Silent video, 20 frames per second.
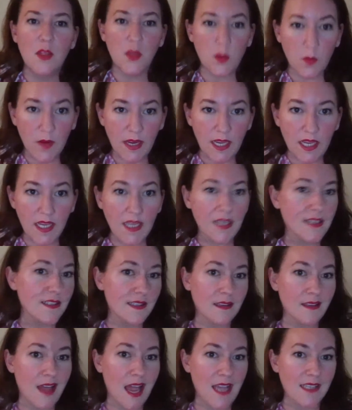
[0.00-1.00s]
three is
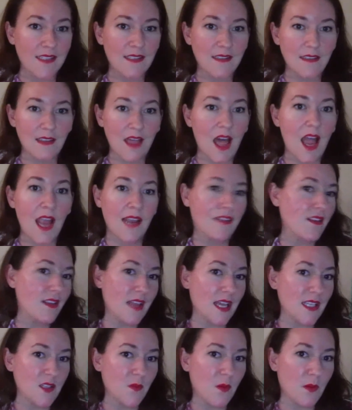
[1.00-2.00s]
the last line, then
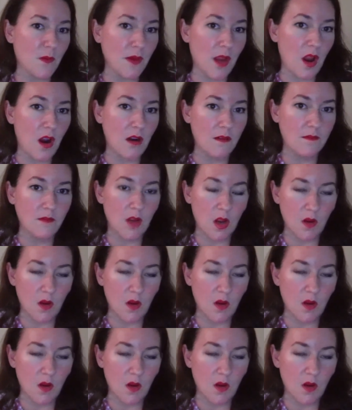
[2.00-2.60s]
that's where we are.